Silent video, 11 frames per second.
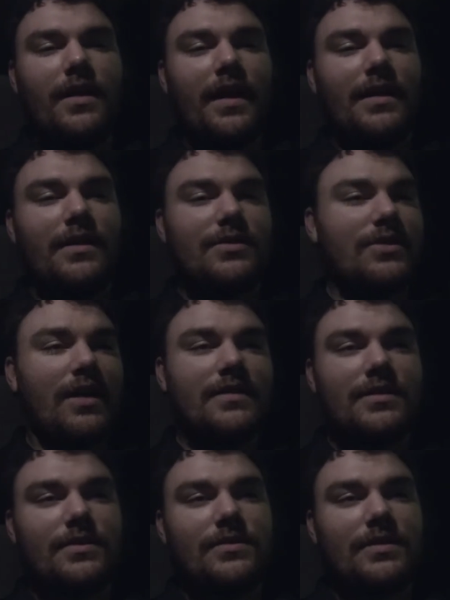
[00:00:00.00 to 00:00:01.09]
any of the shots
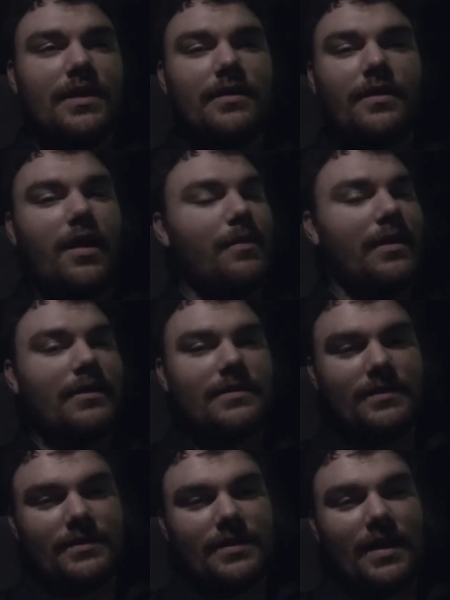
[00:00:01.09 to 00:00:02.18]
that you've seen, comment
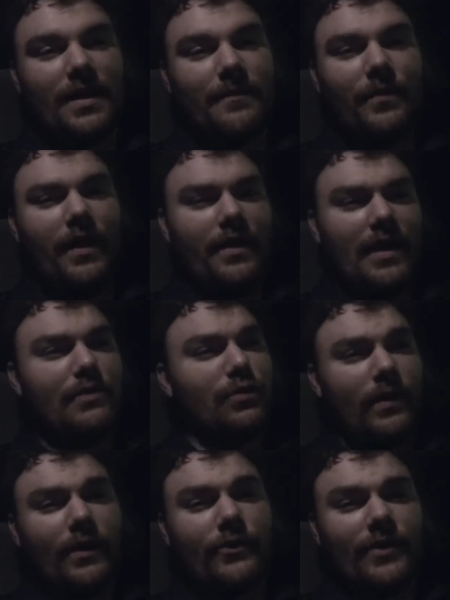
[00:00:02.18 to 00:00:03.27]
and say that was a
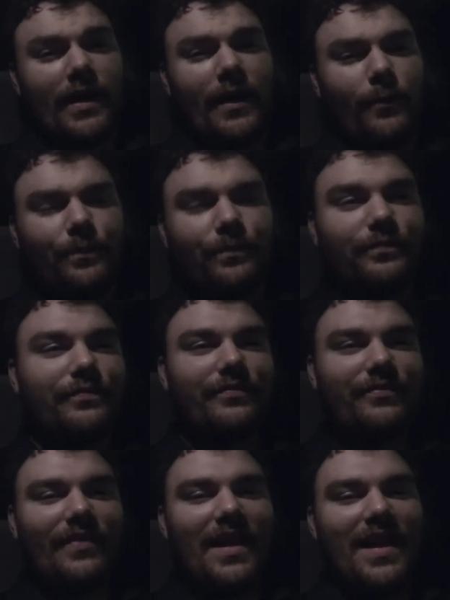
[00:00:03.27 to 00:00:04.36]
weird style.
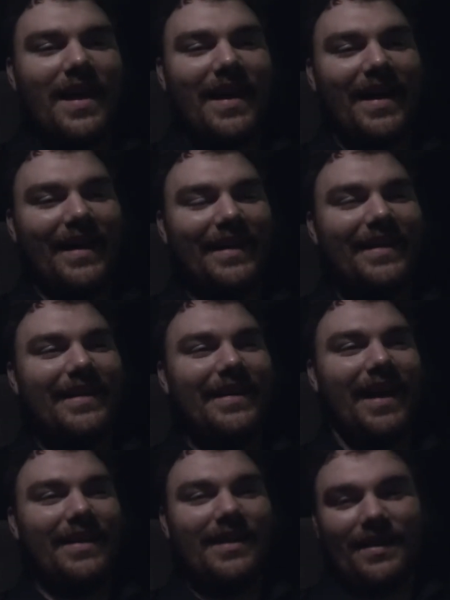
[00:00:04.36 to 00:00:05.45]

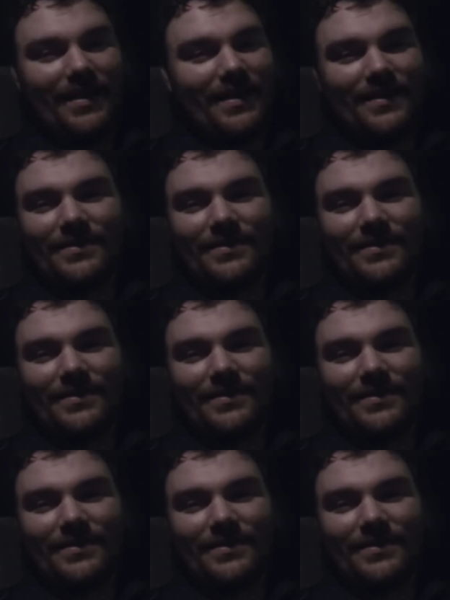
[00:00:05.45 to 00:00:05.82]
And then